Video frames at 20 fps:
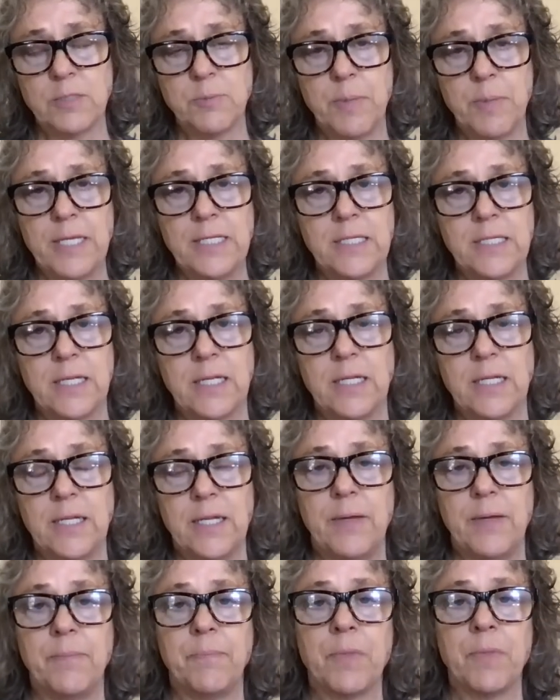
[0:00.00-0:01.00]

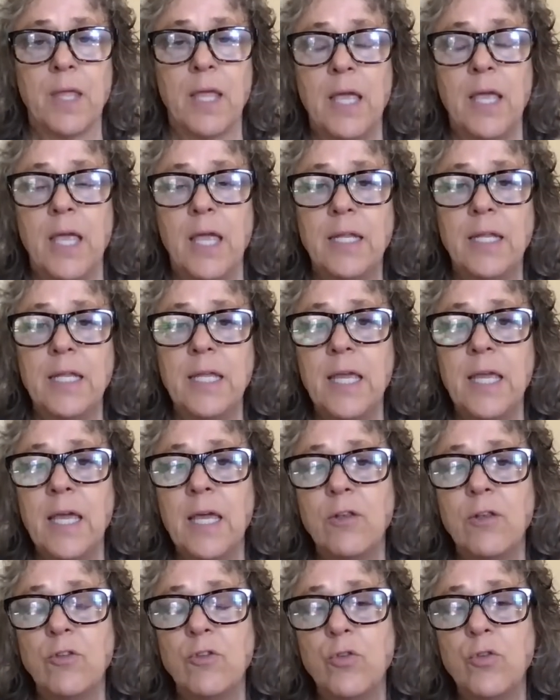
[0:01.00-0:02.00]
basically. And he
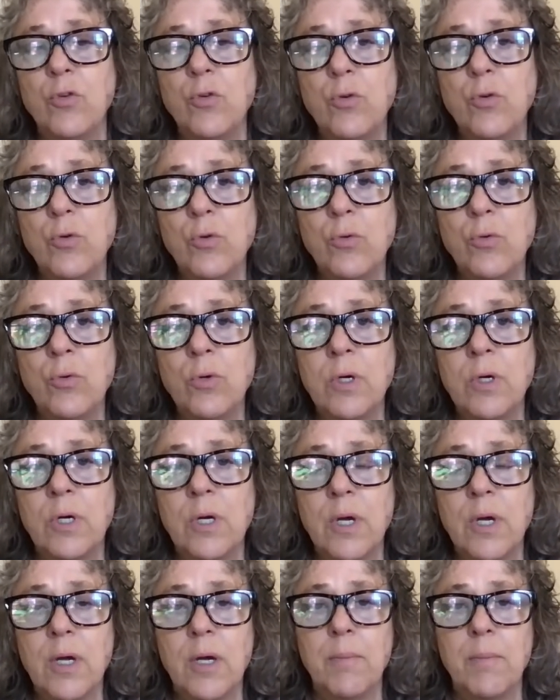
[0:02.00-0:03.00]
had 2
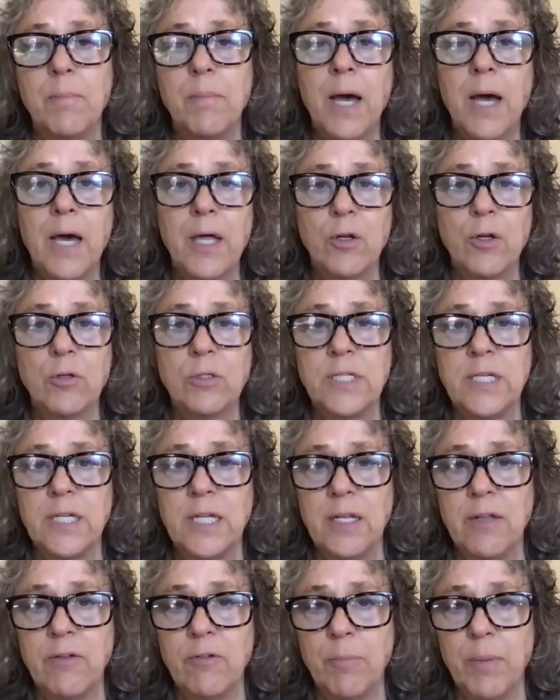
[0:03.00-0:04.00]
mottos he
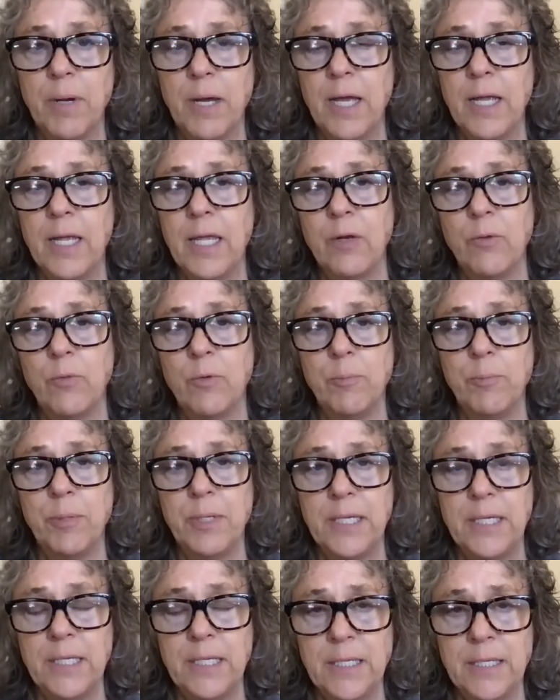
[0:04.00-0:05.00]
lived by and
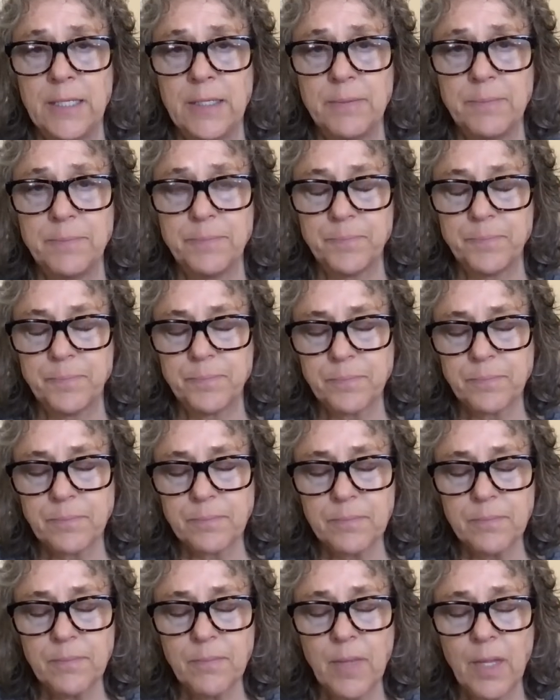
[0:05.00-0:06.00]
repeated.
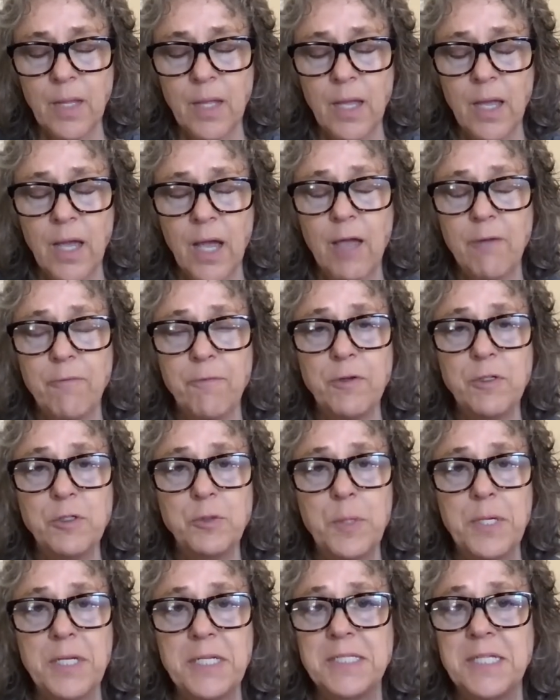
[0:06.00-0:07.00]
I
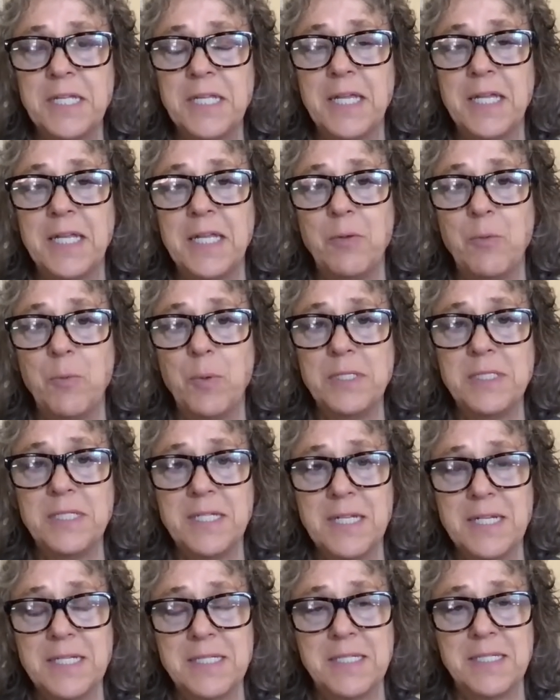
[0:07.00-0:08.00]
first want to say that he
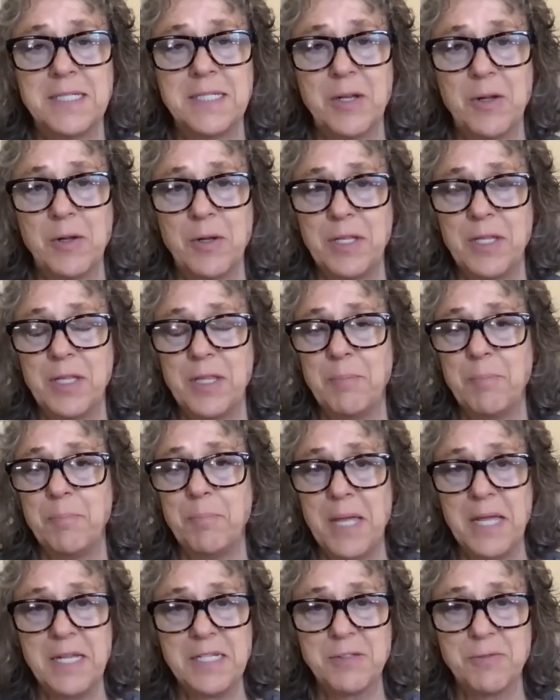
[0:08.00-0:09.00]
wasn't necessarily the
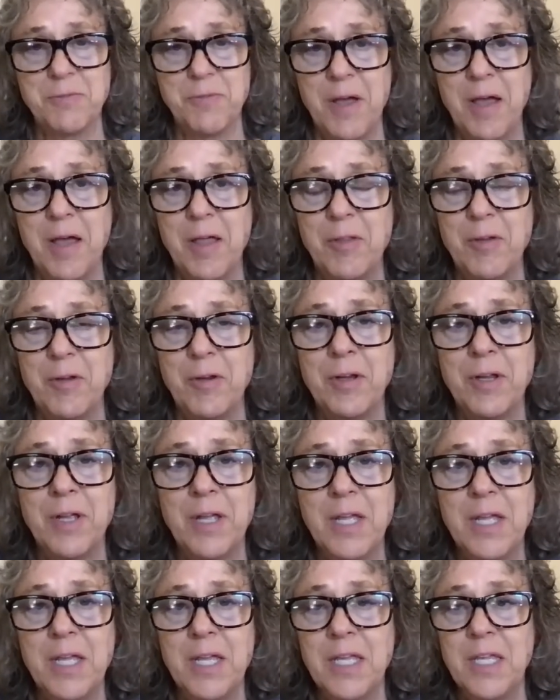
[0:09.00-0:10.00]
best father.
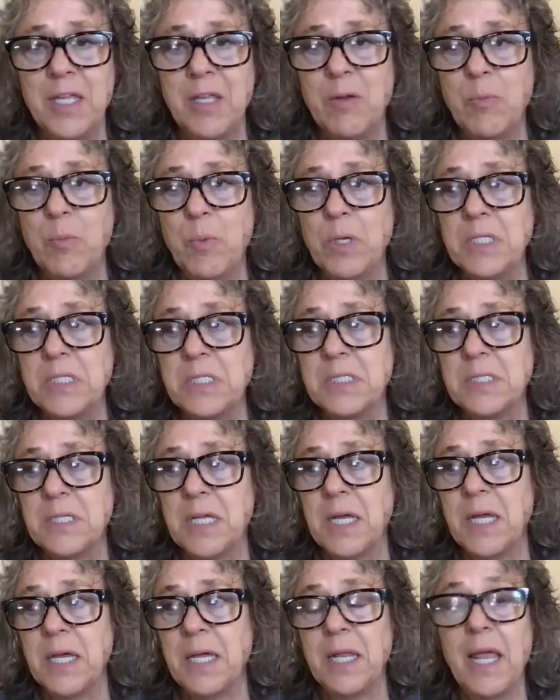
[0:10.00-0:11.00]
He was
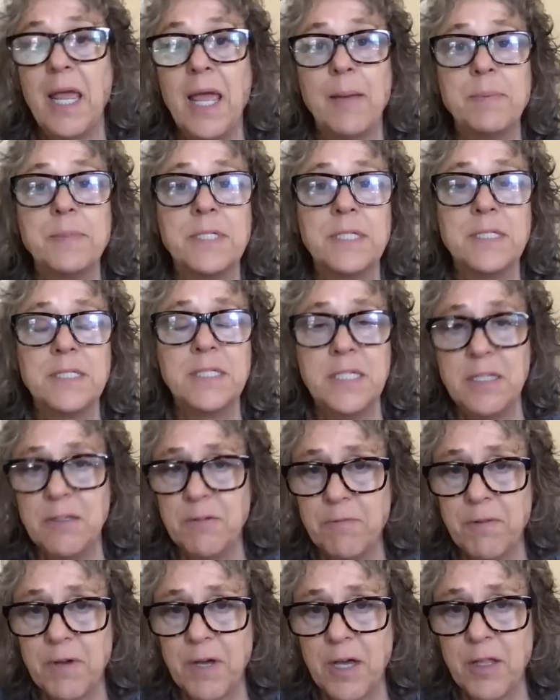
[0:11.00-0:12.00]
an absentee
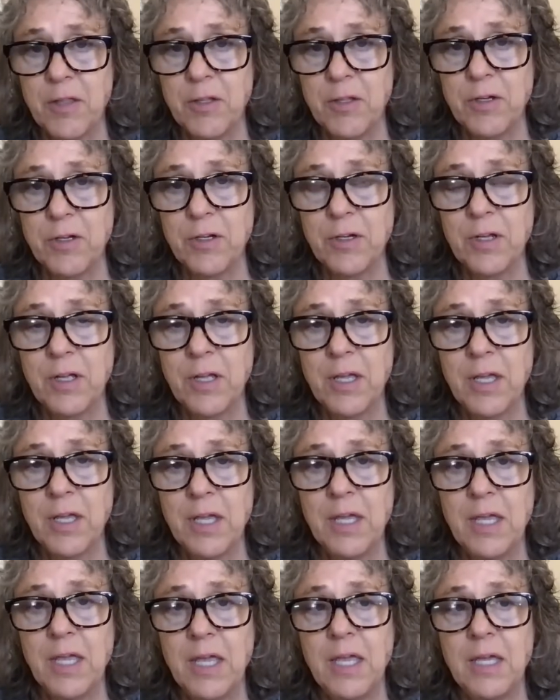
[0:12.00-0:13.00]
father
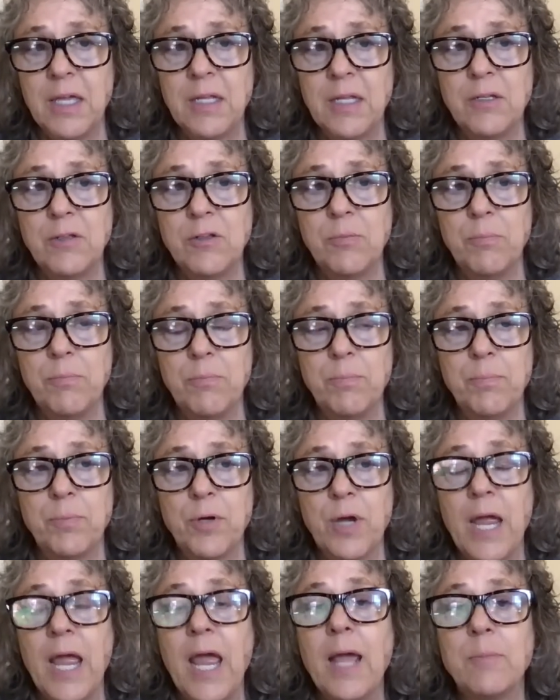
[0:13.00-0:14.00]
and
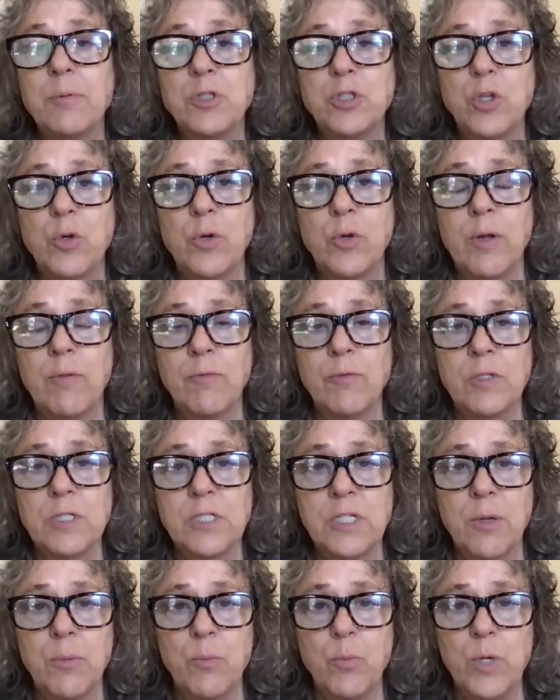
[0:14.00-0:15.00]
perhaps showed up for
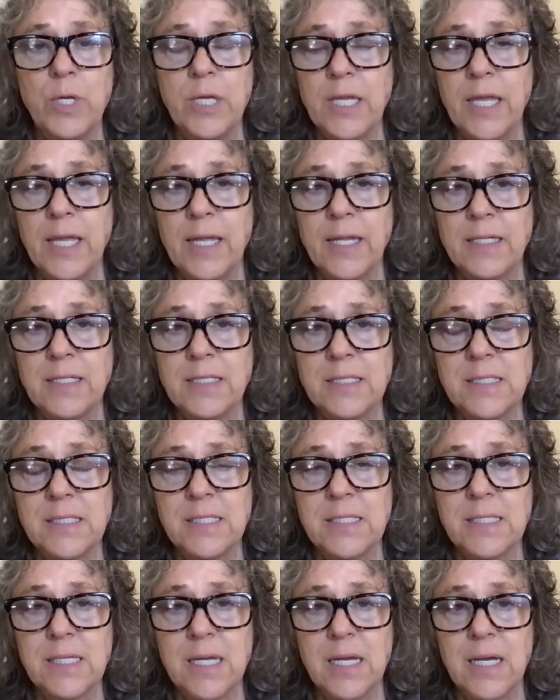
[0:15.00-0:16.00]
some
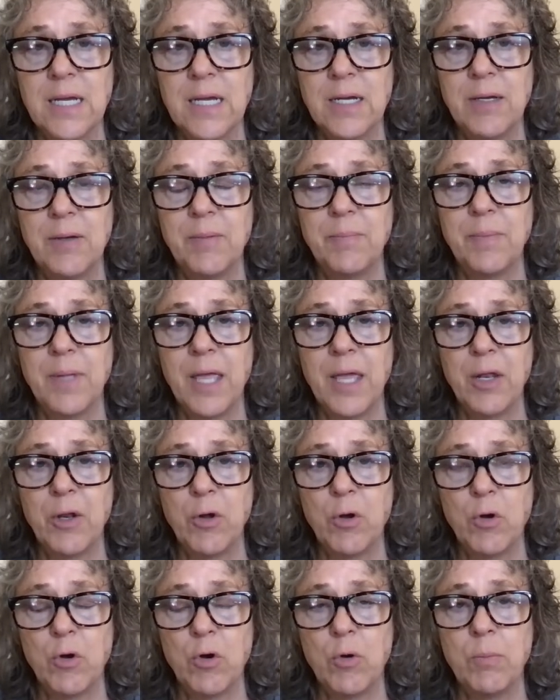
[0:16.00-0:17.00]
weekends at
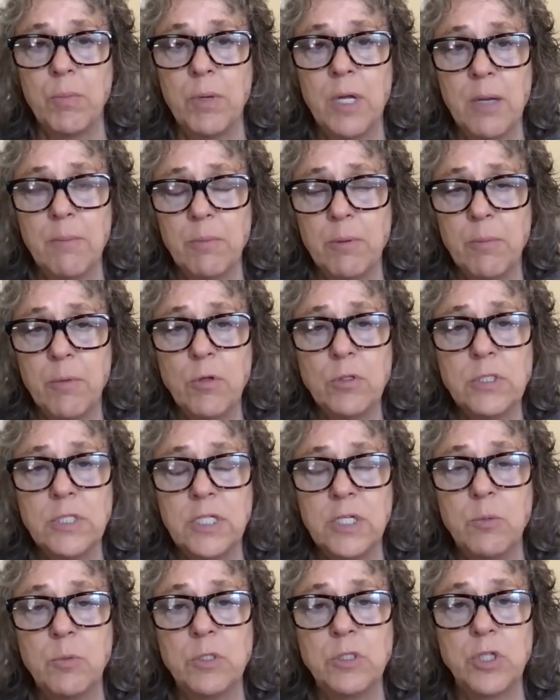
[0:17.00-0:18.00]
home, but
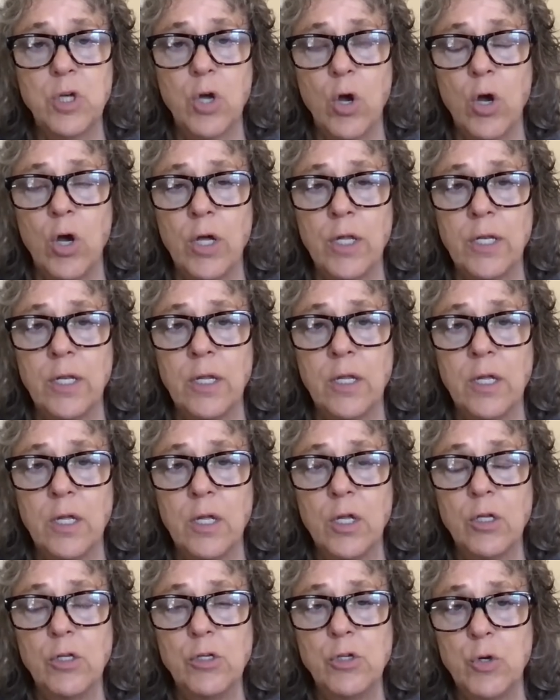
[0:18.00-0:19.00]
mostly he was gone
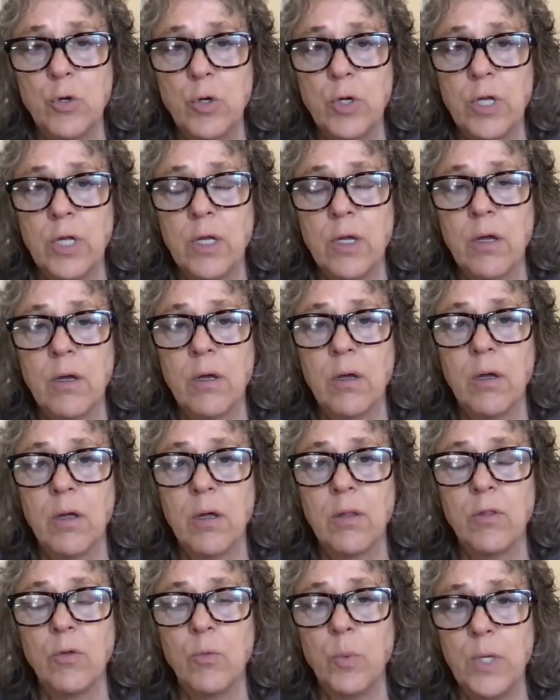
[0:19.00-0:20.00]
during
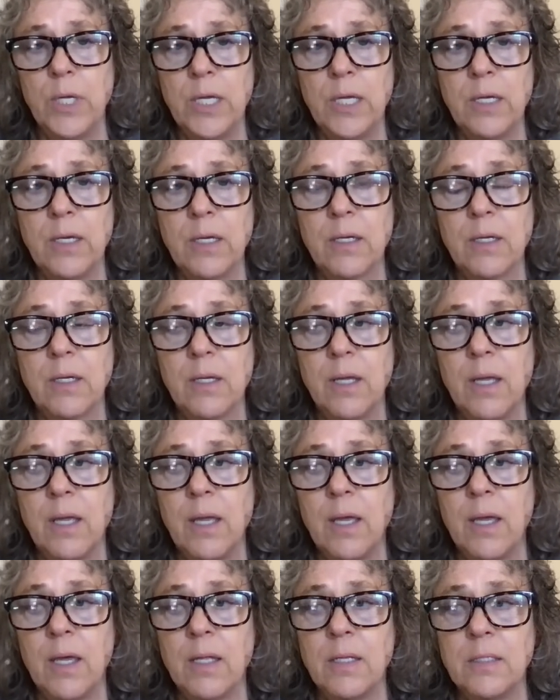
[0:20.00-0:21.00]
the week
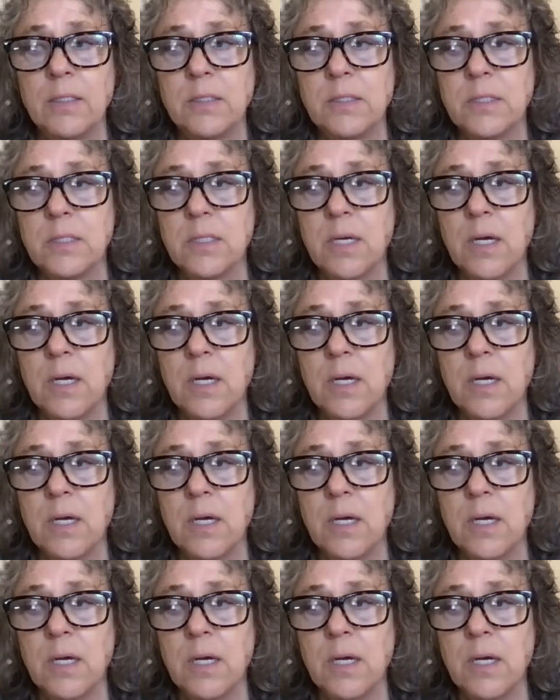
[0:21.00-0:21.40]
and